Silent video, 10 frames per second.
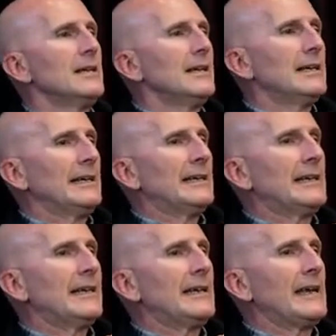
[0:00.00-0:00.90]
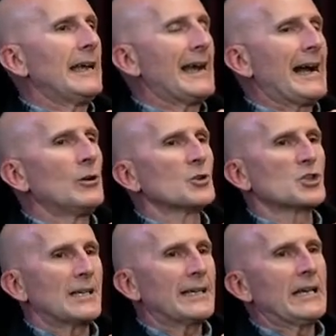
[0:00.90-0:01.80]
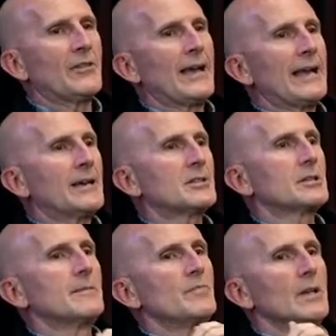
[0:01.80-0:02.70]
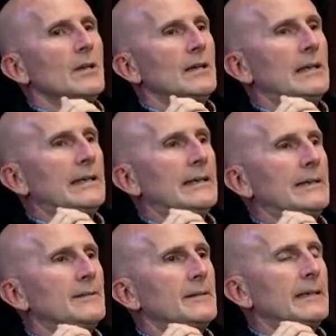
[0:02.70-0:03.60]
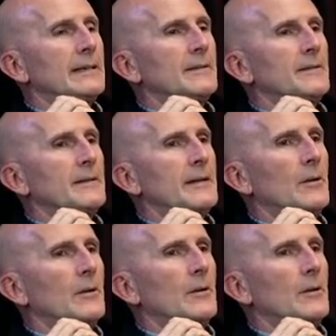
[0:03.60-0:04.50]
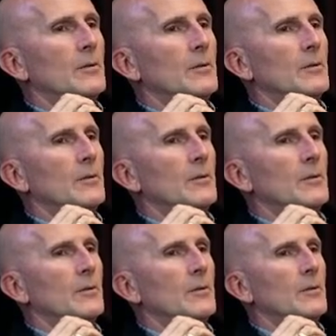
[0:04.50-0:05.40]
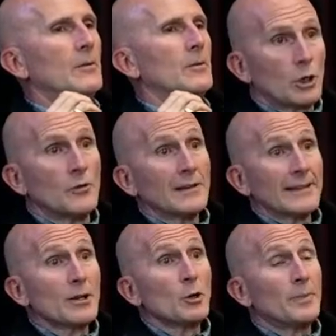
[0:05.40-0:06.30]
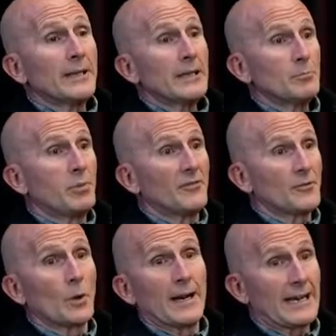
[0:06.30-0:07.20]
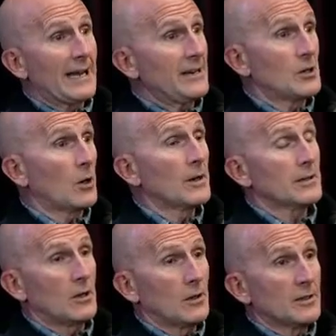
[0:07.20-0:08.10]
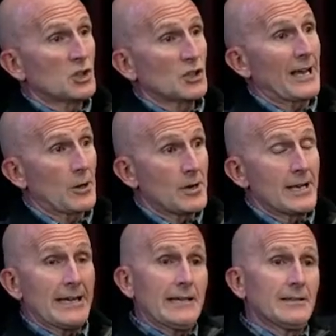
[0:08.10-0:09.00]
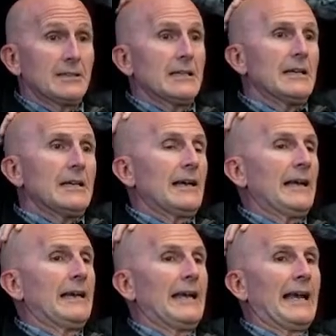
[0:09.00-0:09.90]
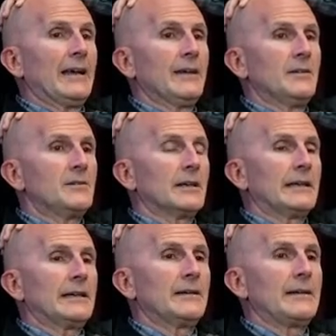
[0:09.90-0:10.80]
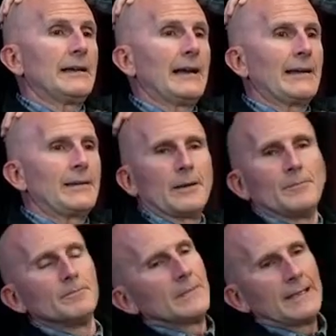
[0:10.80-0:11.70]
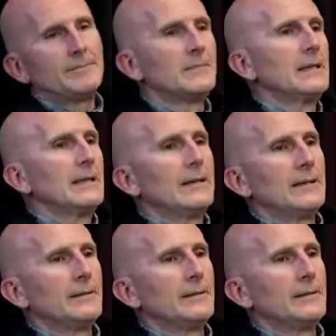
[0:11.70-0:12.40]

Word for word: Uh, it, I'll say that uh, uh, you know, I drove a little bit before it got dark on Saturday, and uh, it, I, you know, uh,